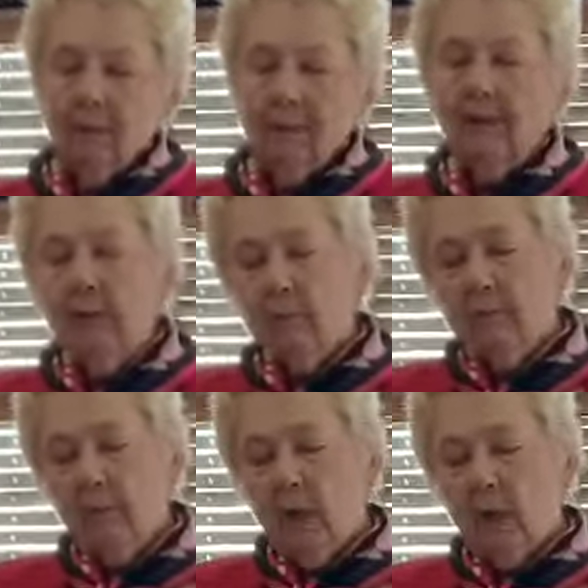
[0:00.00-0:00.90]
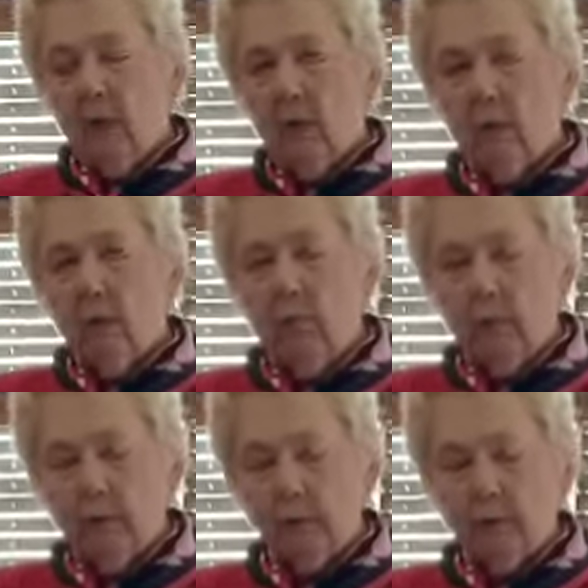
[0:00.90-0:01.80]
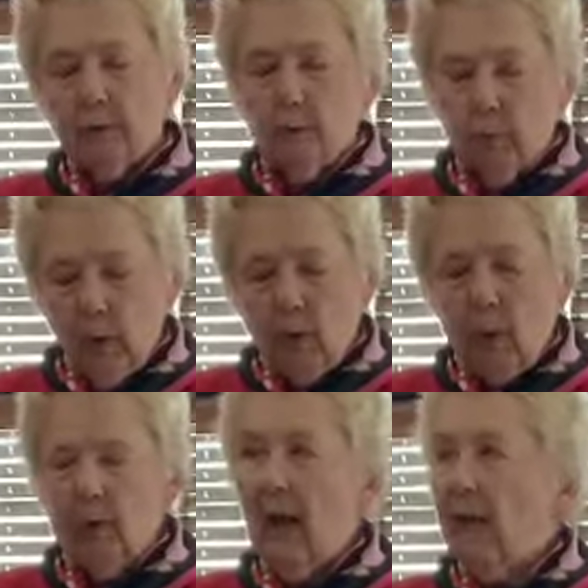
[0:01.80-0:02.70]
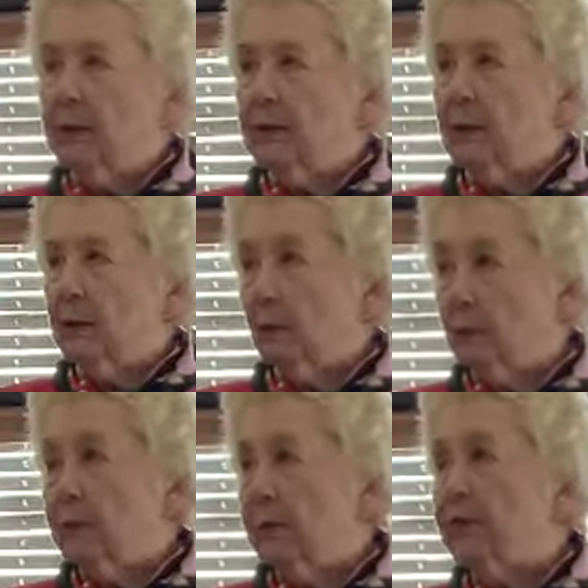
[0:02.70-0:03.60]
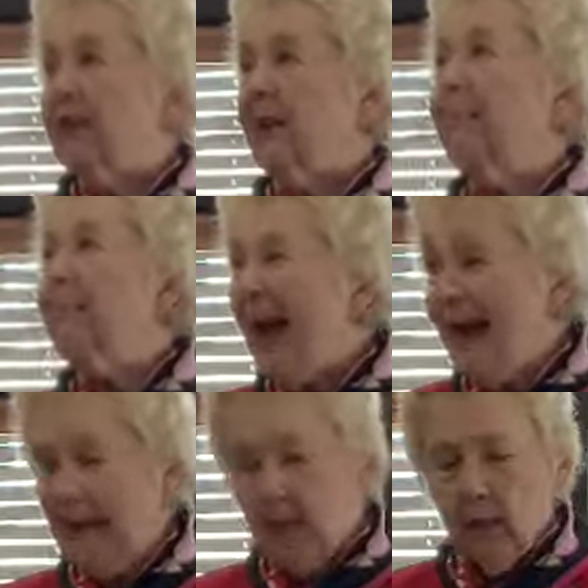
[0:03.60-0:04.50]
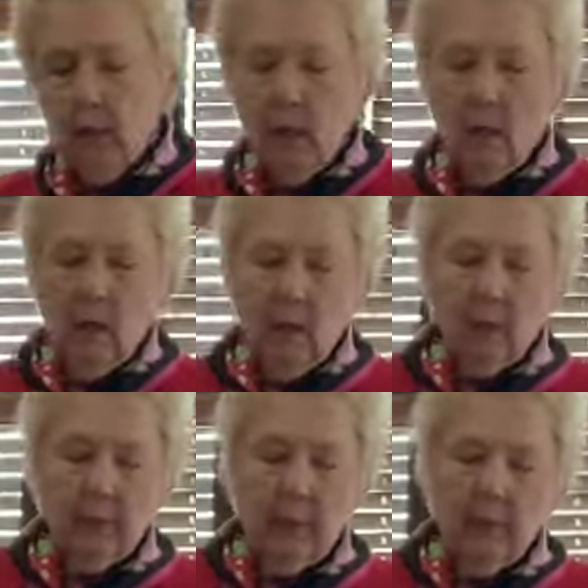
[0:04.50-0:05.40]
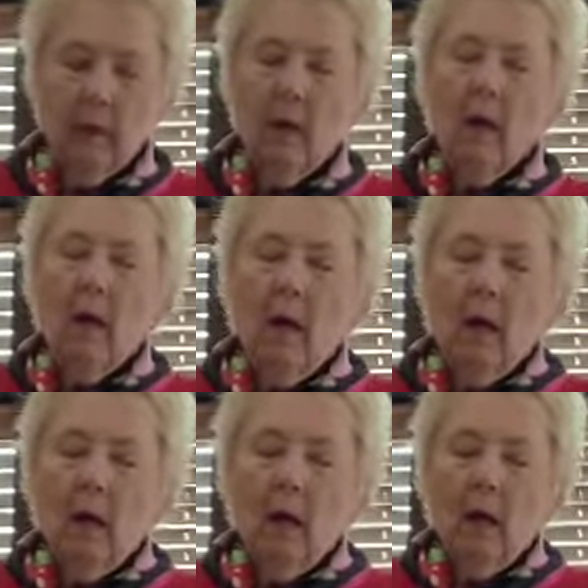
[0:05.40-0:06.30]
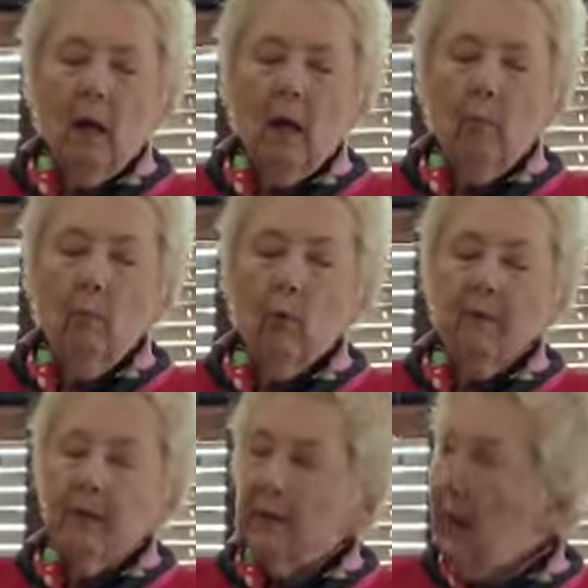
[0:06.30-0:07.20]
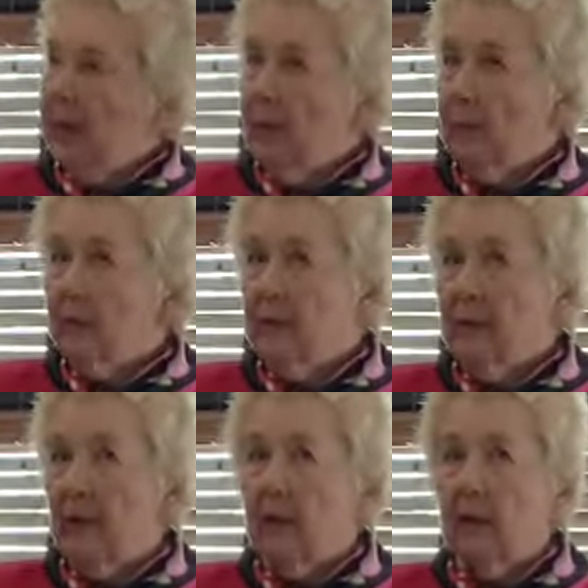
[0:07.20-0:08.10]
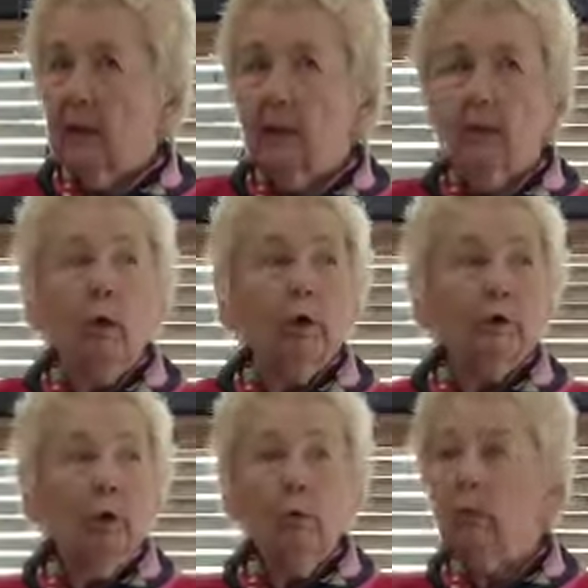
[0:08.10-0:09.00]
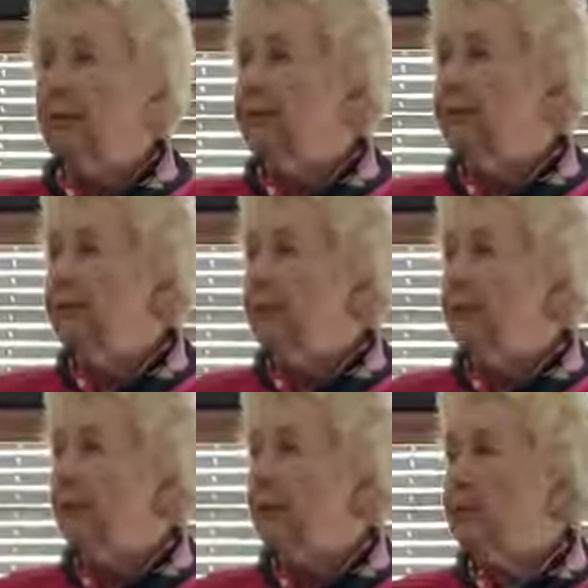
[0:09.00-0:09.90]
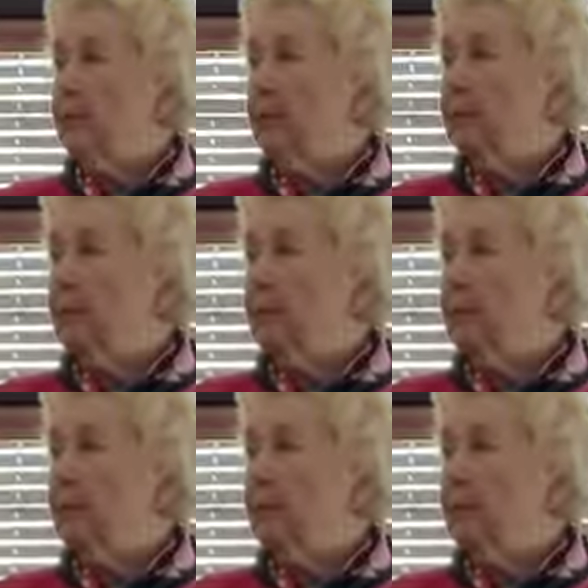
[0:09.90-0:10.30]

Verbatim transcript: they would say you weren't supposed to work. I would say you weren't supposed to get paid okay, more than nine hours a day or a total of 54 hours a week.